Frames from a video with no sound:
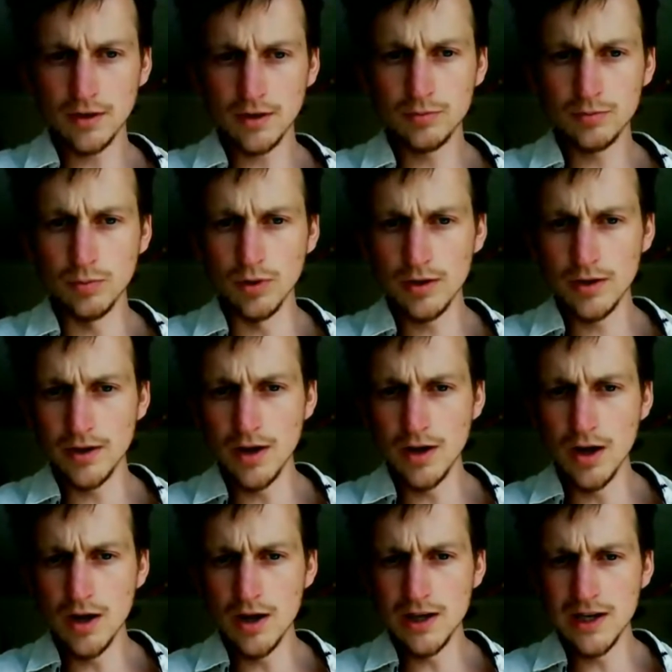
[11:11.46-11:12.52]
does what?
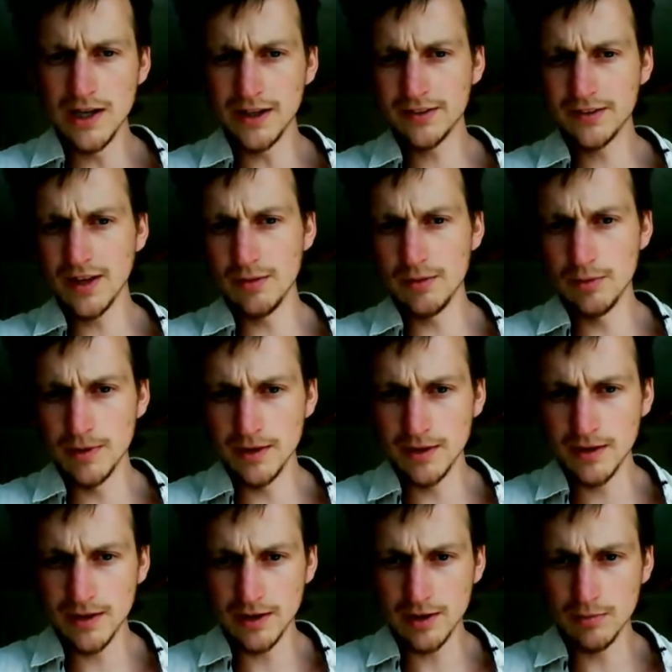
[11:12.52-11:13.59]
It links out. You mean a
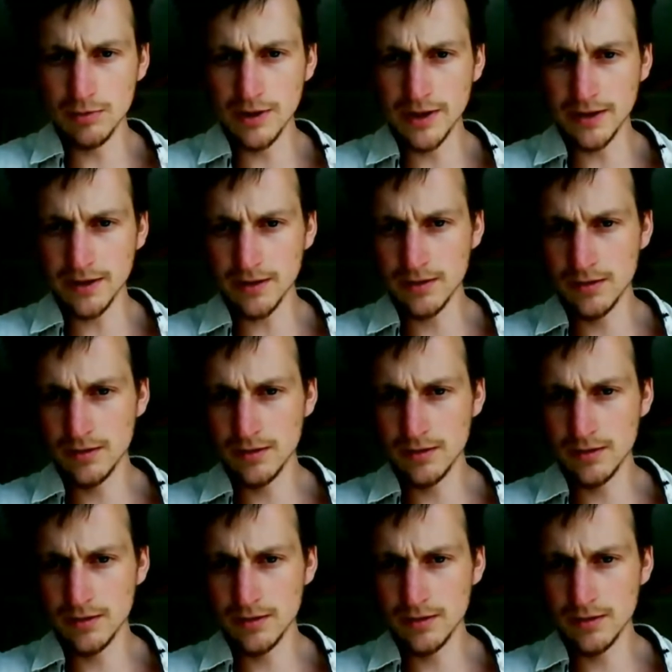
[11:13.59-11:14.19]
clickable link?